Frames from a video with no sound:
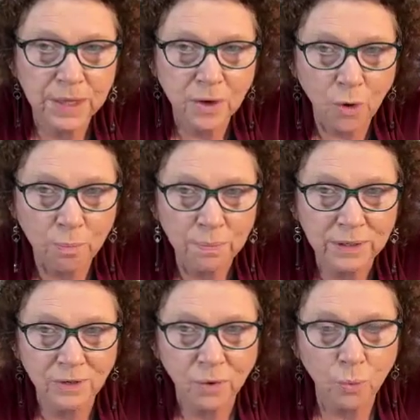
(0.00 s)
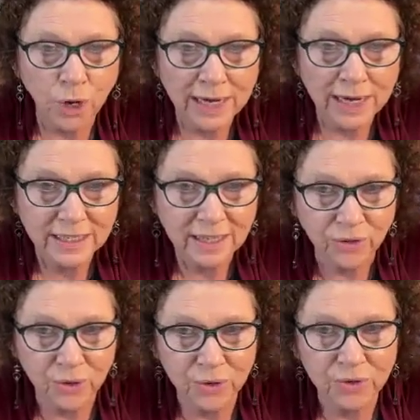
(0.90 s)
being open, working
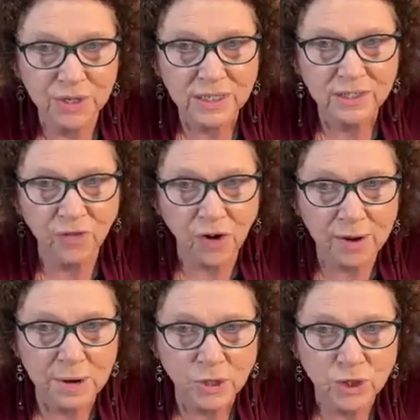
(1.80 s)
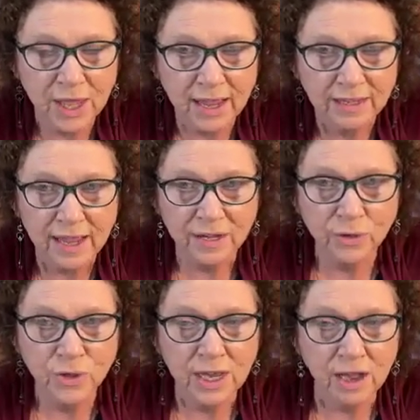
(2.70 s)
together. This is very much that
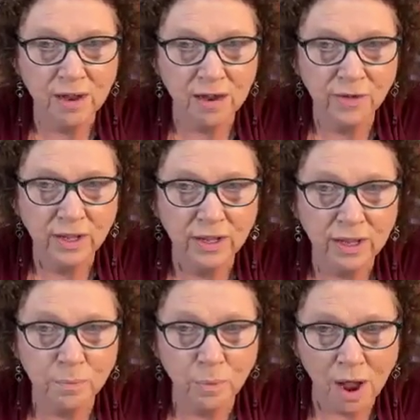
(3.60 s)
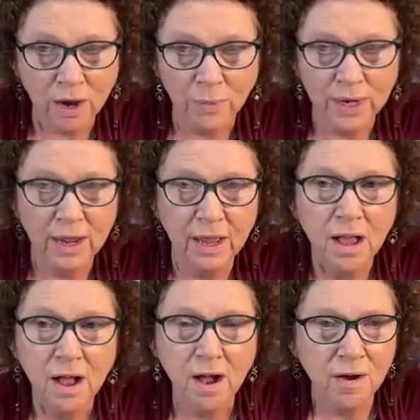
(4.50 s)
energy of camaraderie,
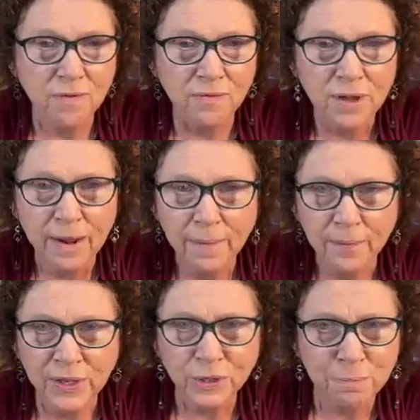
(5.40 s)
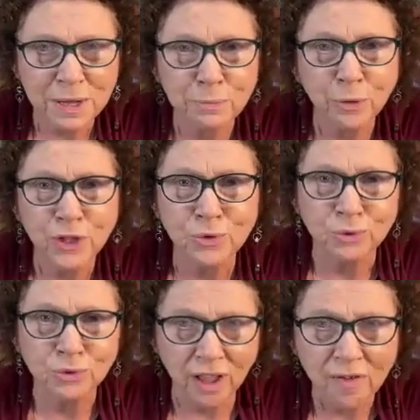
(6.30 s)
of these are people that
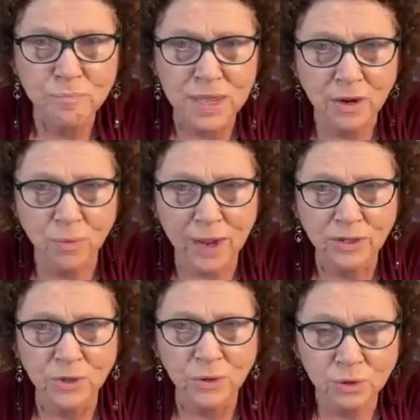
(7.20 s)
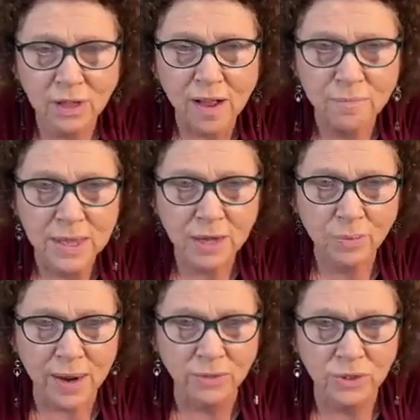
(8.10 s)
you love being around and who love being
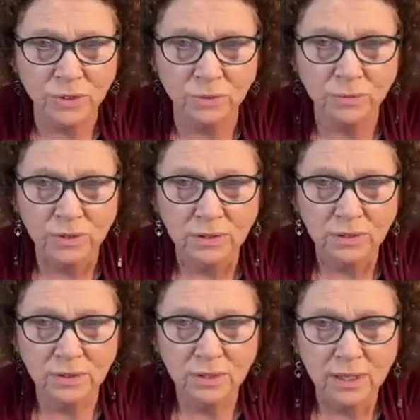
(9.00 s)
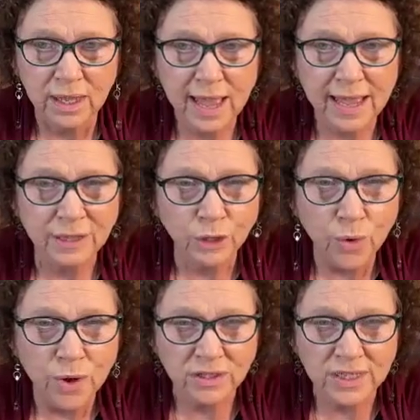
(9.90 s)
around you, and
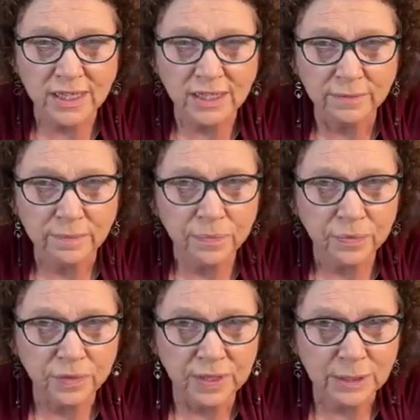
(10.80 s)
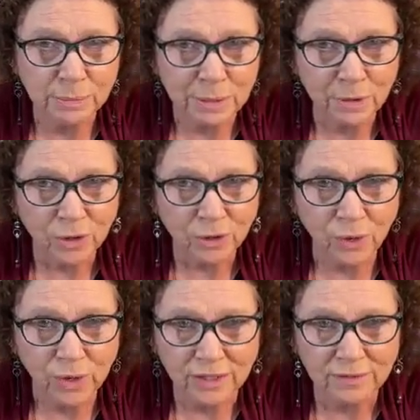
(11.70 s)
loyalty. These people are
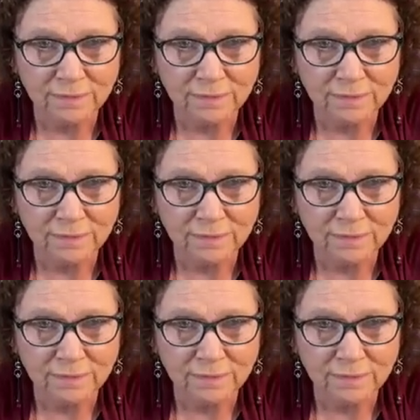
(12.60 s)
loyal.